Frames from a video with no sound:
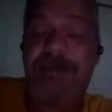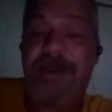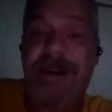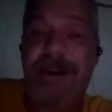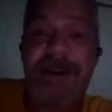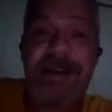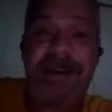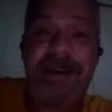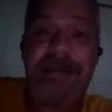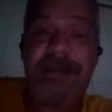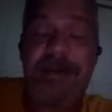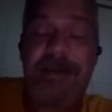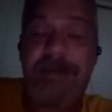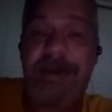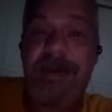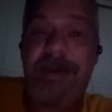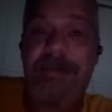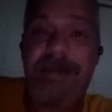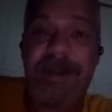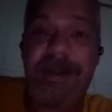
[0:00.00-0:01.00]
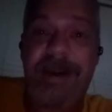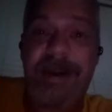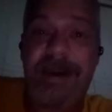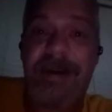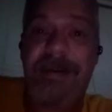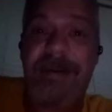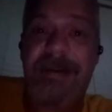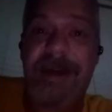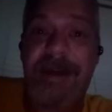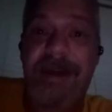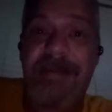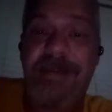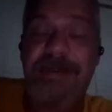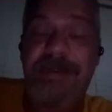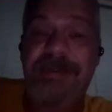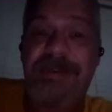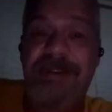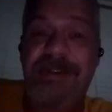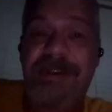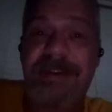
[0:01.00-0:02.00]
Plenty of them women over there gave you
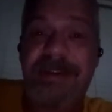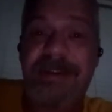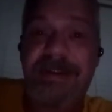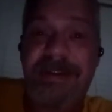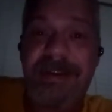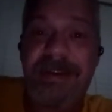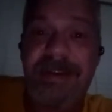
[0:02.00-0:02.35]
shit.